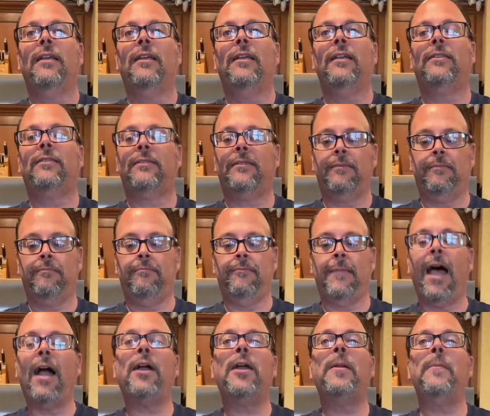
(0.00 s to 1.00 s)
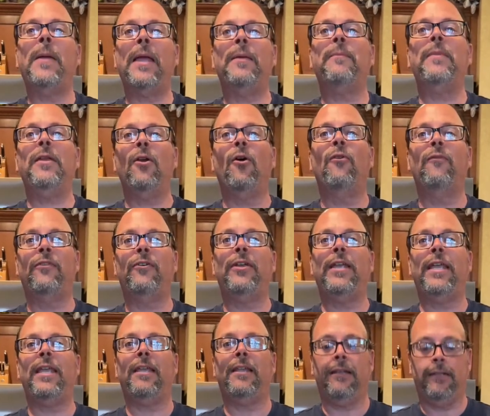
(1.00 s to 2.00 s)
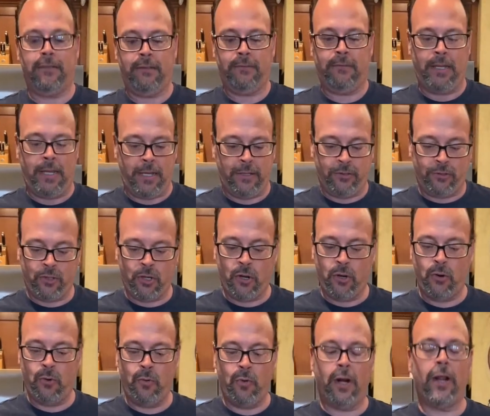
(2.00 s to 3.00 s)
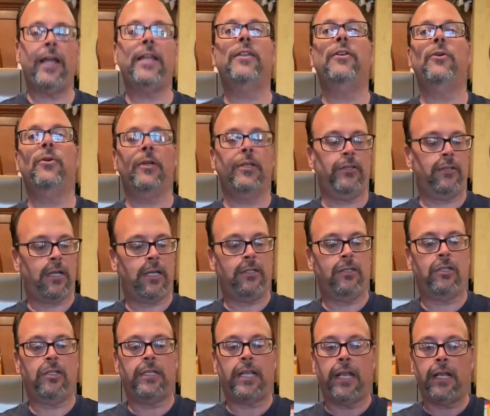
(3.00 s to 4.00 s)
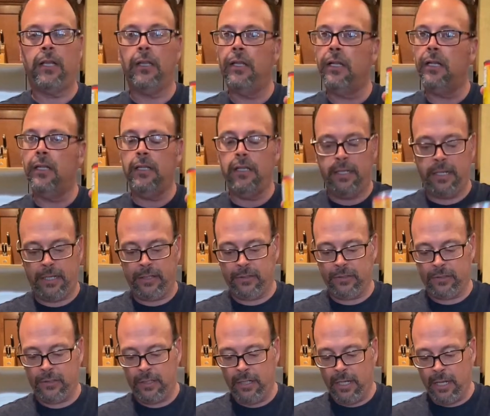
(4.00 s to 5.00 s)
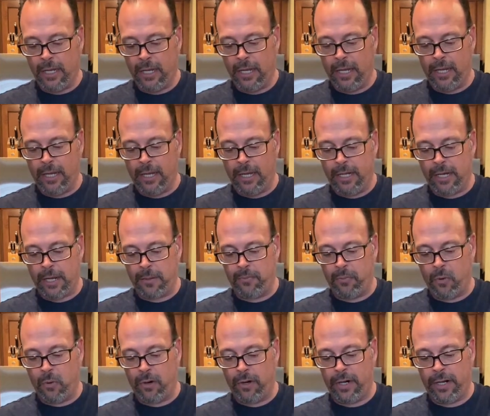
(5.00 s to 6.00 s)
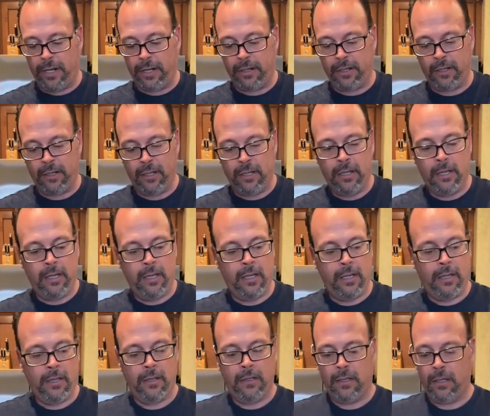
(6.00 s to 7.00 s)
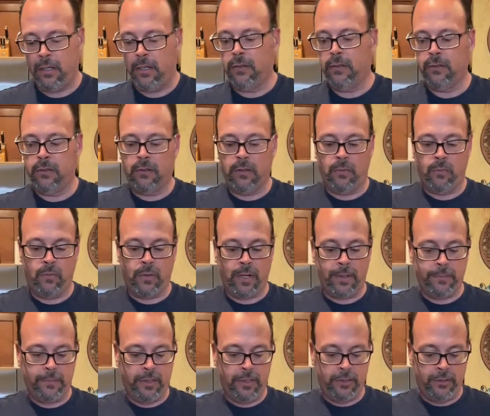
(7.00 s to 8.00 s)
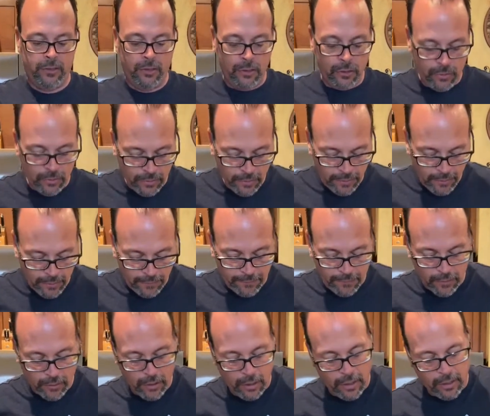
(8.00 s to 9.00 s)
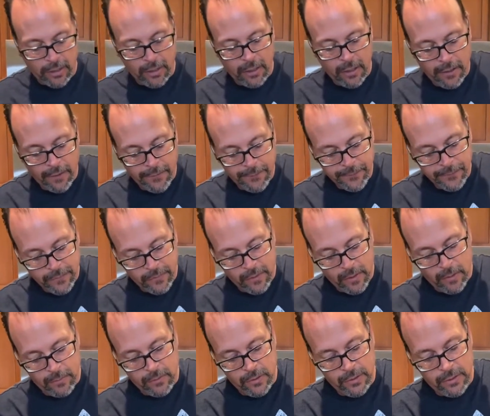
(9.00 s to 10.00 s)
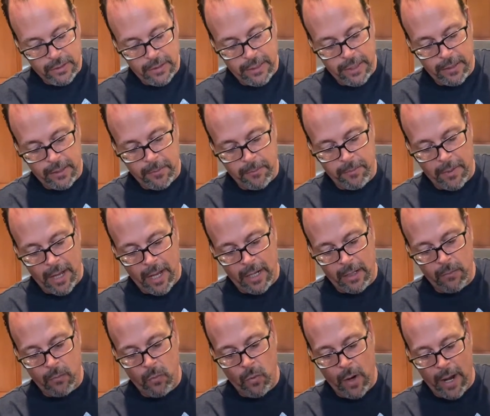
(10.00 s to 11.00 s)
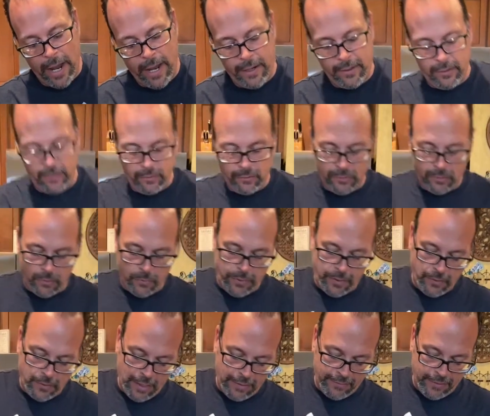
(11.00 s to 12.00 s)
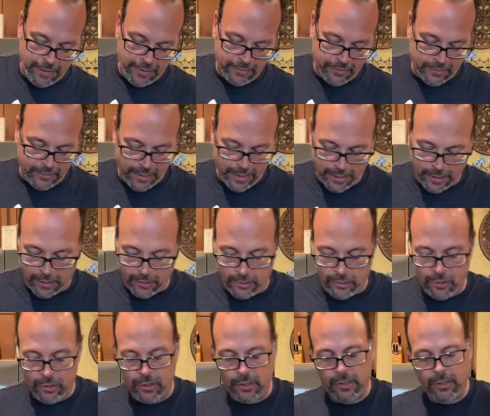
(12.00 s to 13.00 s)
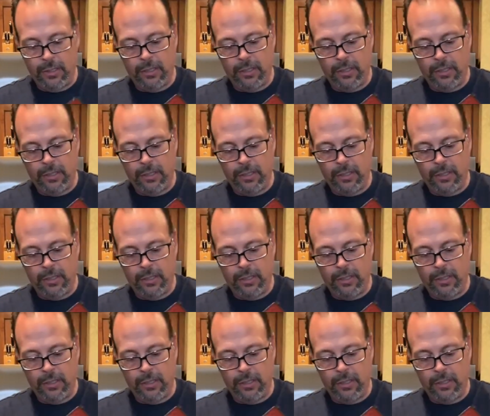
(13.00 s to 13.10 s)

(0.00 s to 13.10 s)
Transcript: It's not gonna make me overeat. So what I do is I just take a little of this and I pour it in. What I'm gonna do, if you look, I'm just gonna get the bottom wet so we don't have any stickage